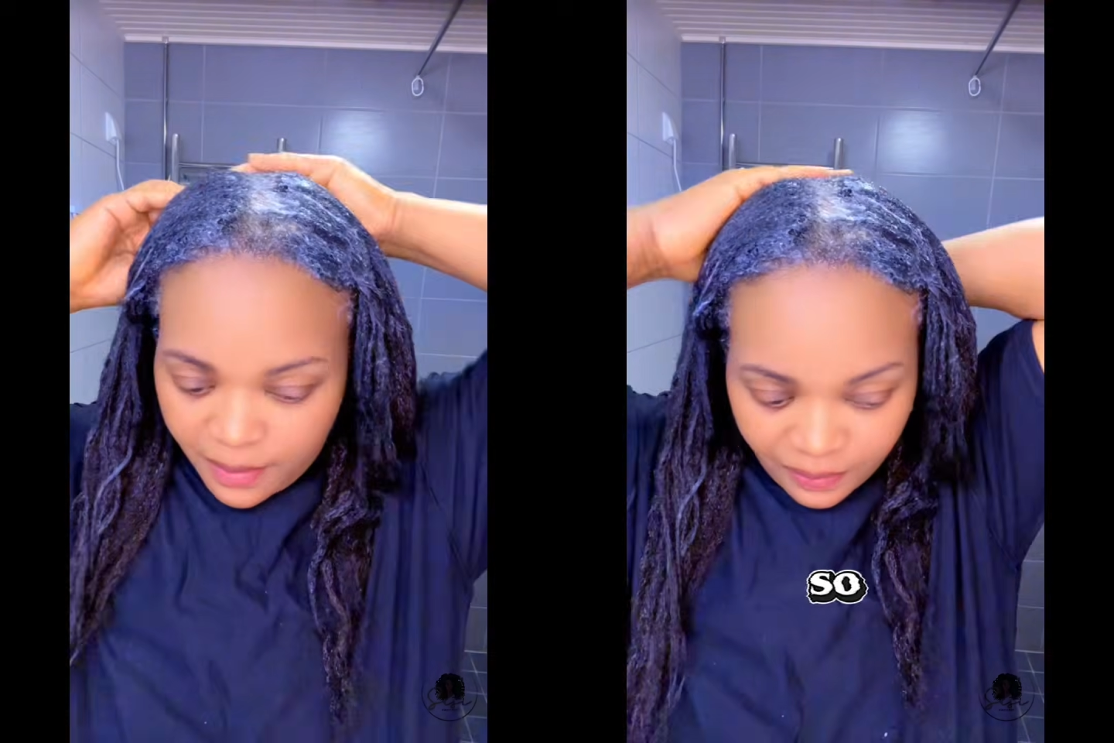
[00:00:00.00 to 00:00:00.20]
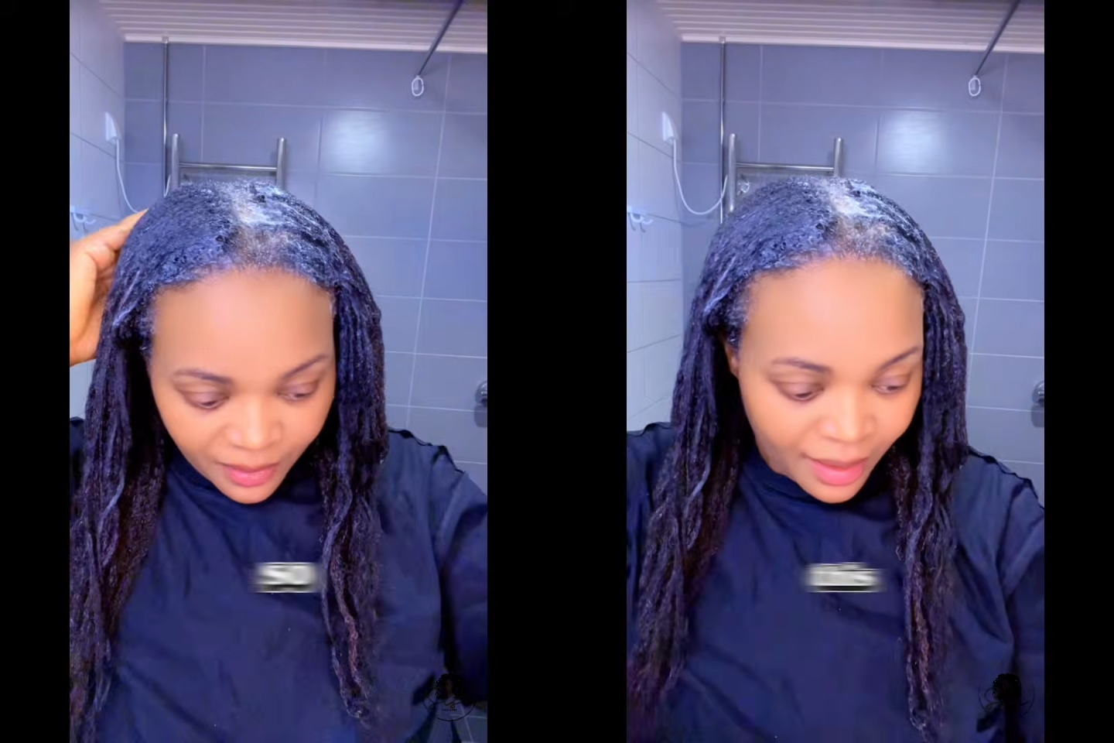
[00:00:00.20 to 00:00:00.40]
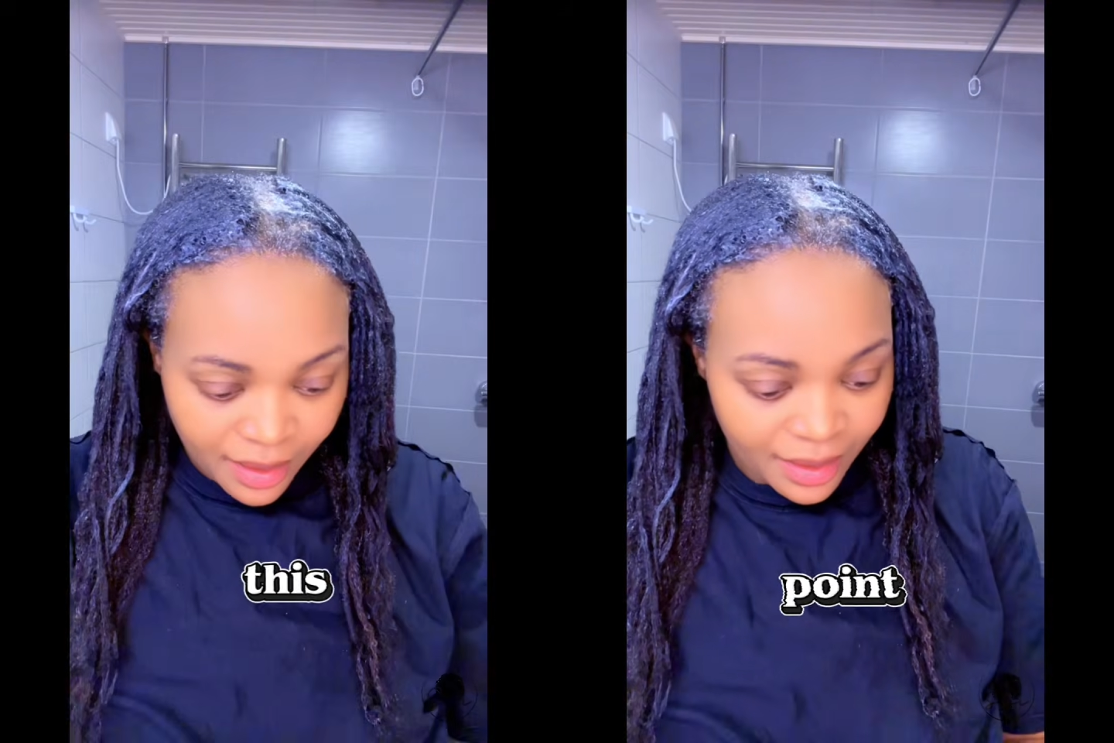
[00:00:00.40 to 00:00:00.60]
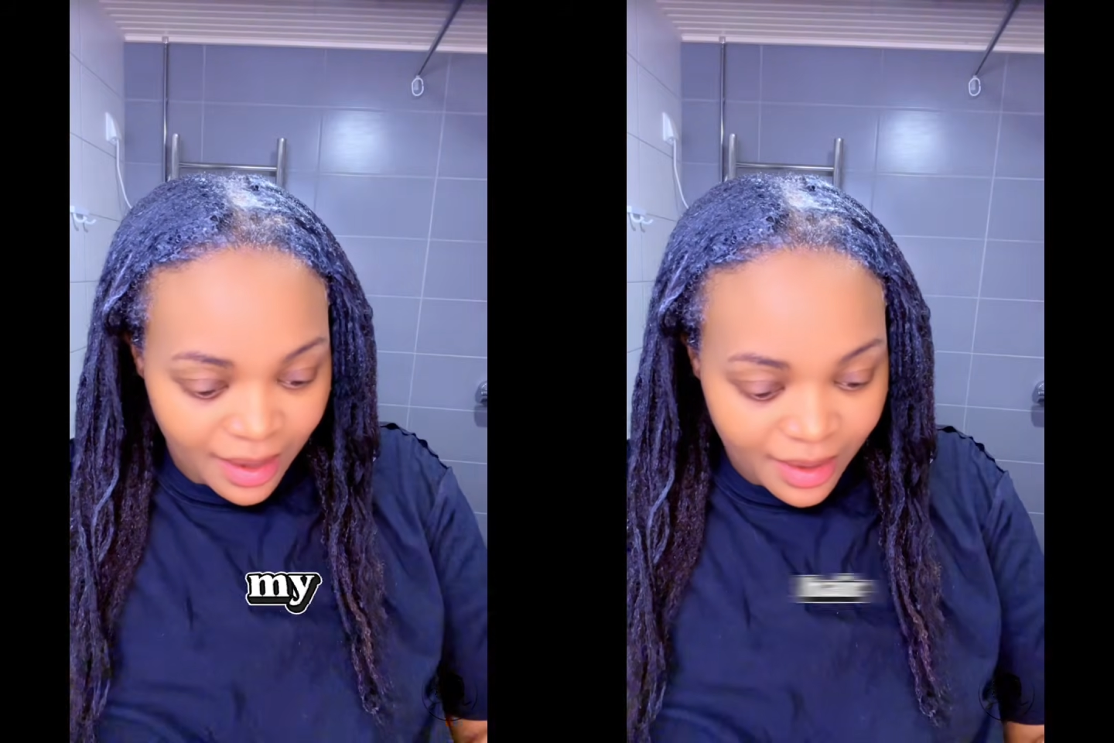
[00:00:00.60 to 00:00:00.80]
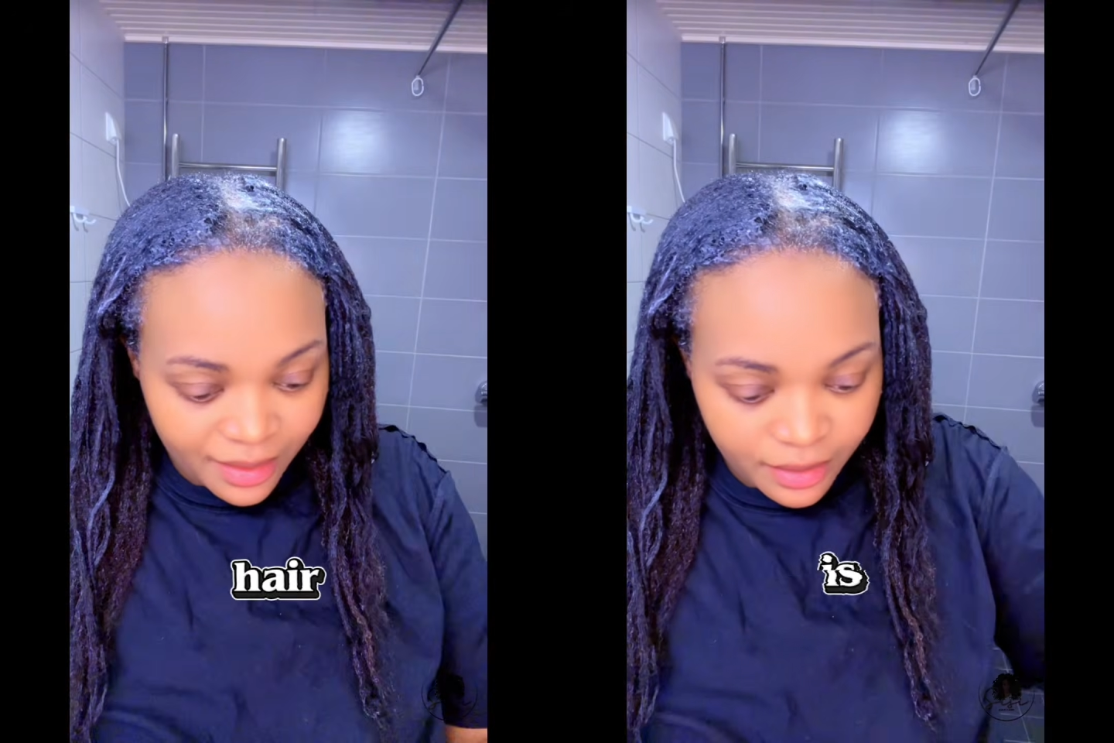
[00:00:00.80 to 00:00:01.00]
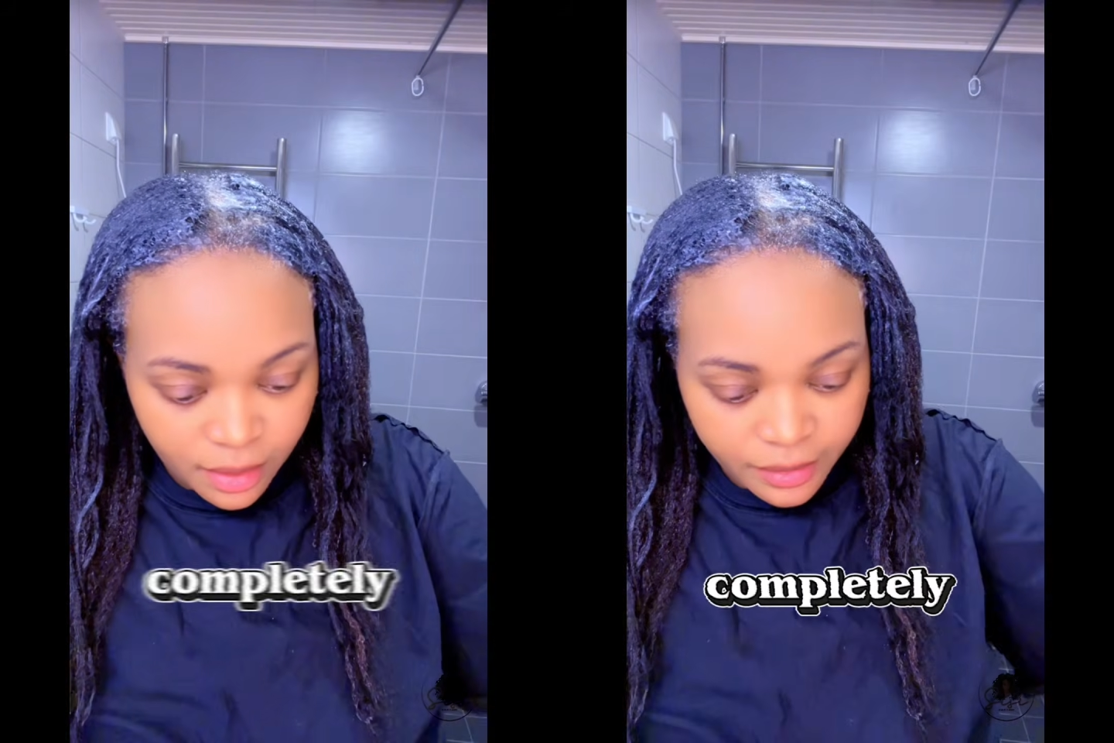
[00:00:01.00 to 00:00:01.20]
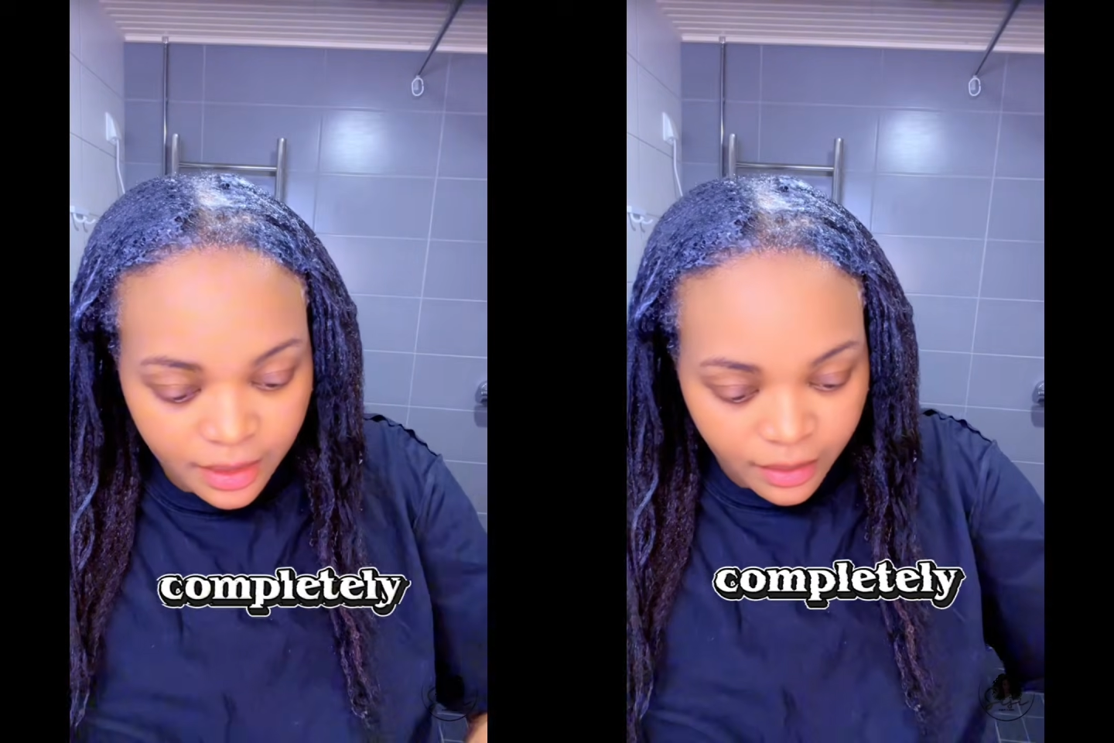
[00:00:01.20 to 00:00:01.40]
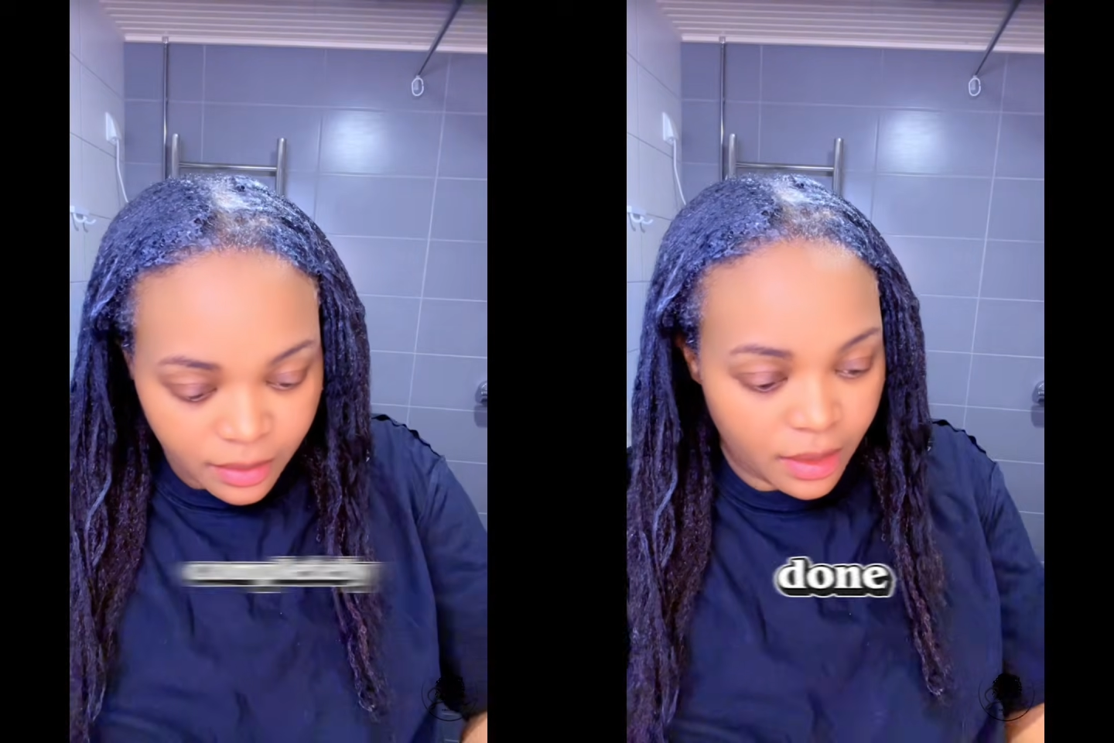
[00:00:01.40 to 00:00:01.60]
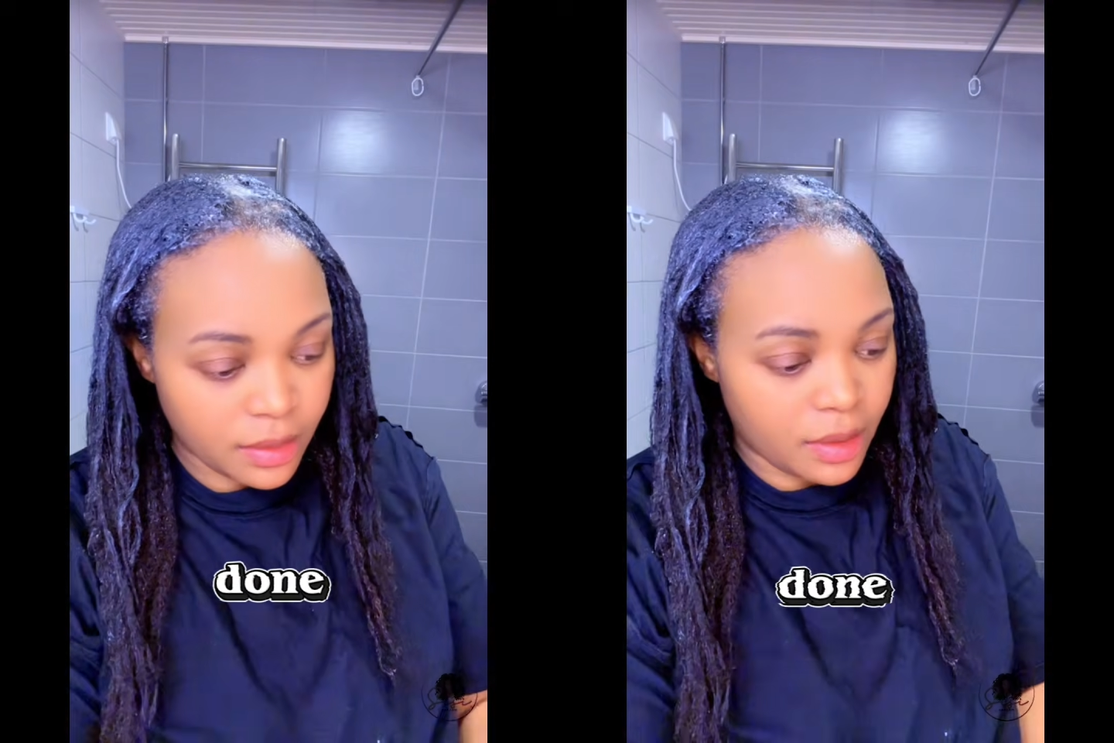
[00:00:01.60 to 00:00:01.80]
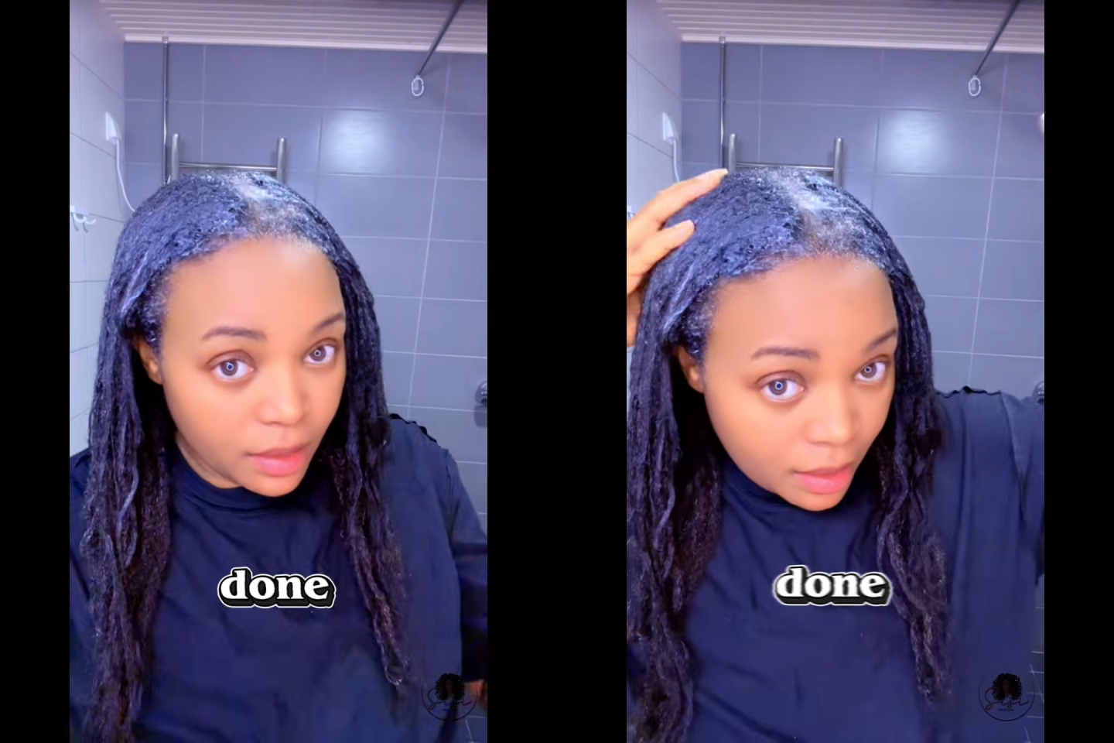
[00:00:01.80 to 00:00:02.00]
So at this point, my hair is completely
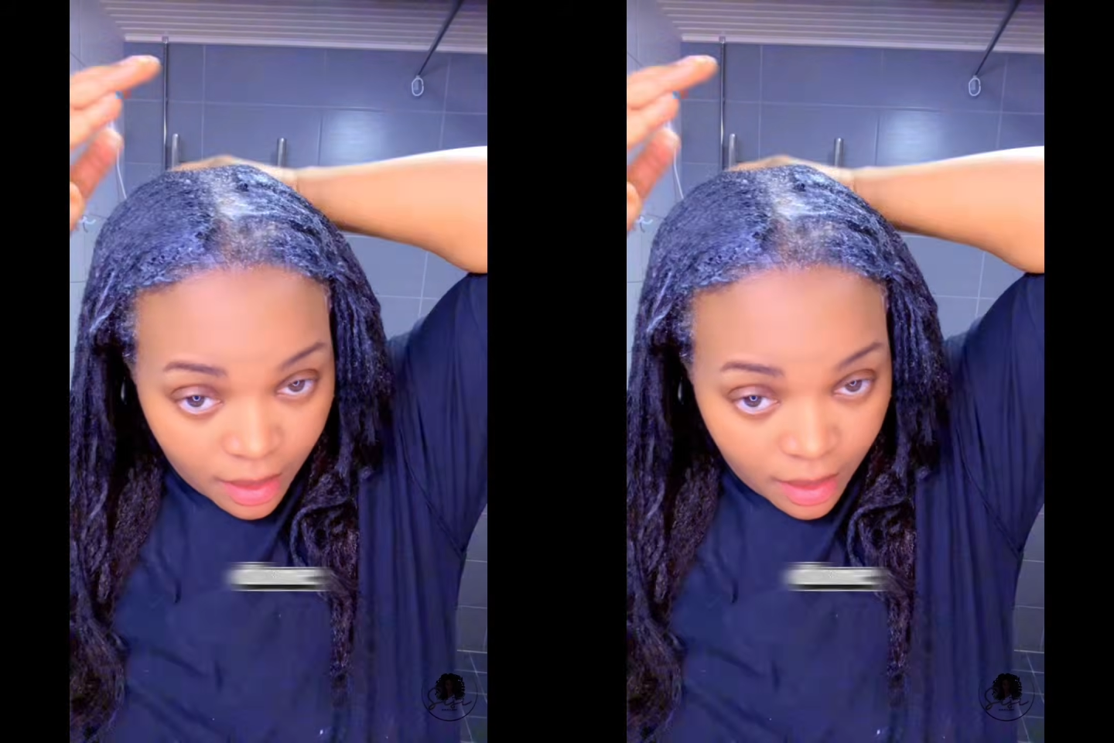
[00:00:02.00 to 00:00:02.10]
done,